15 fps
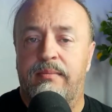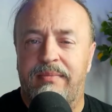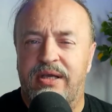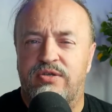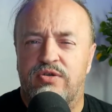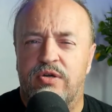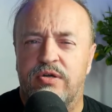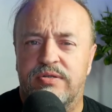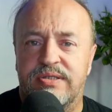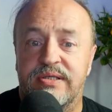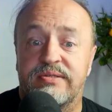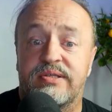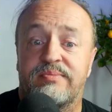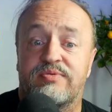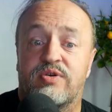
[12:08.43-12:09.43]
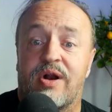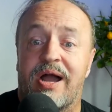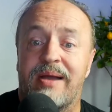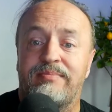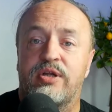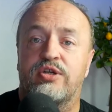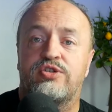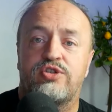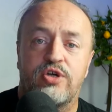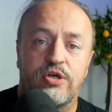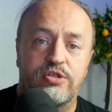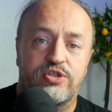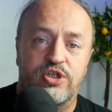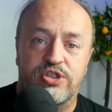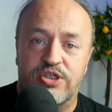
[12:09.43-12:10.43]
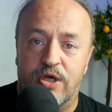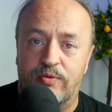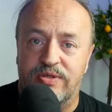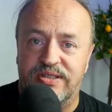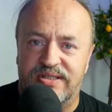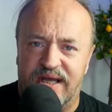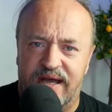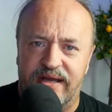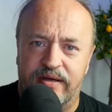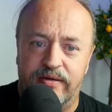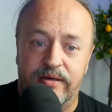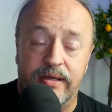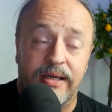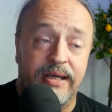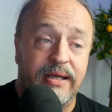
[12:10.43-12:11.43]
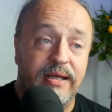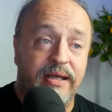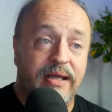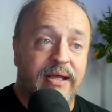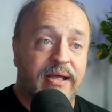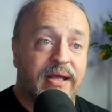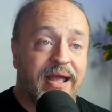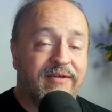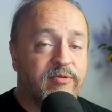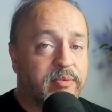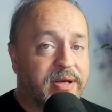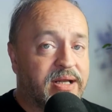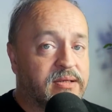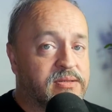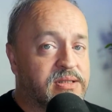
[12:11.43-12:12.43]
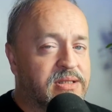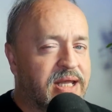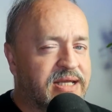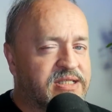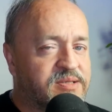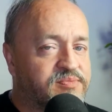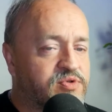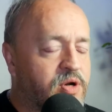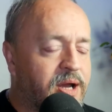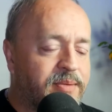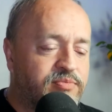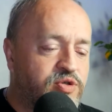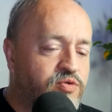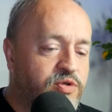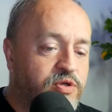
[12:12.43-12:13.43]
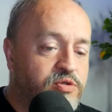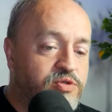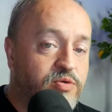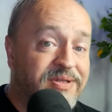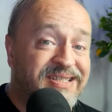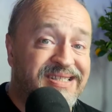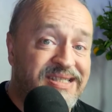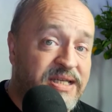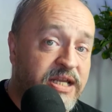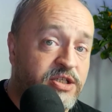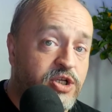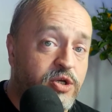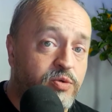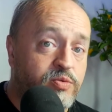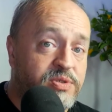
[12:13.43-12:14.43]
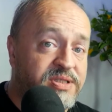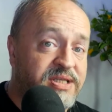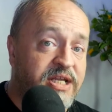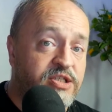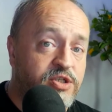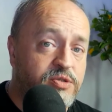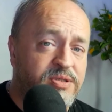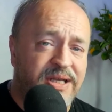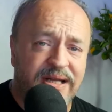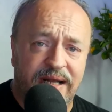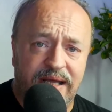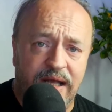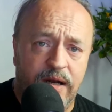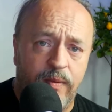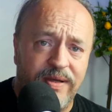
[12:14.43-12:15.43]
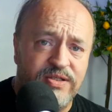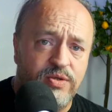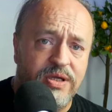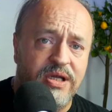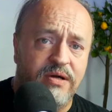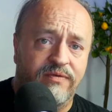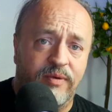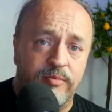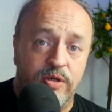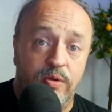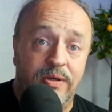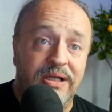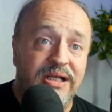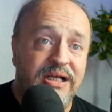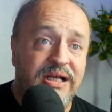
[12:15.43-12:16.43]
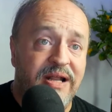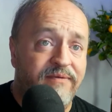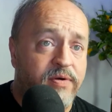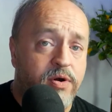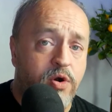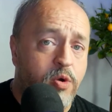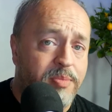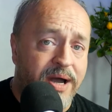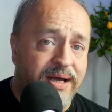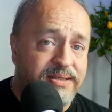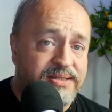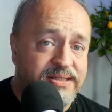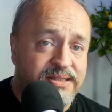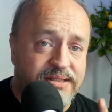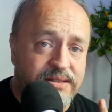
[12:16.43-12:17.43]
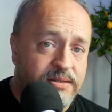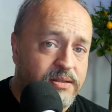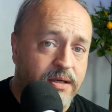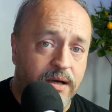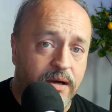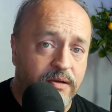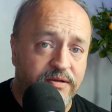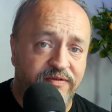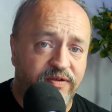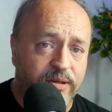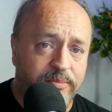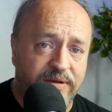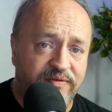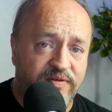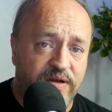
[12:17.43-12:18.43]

Make sure you're still subscribed, should you so desire. Everybody else, like, subscribe, do the usual, and stay tuned, stay juicy, and I cannot wait to hear from you clever robots on the flippity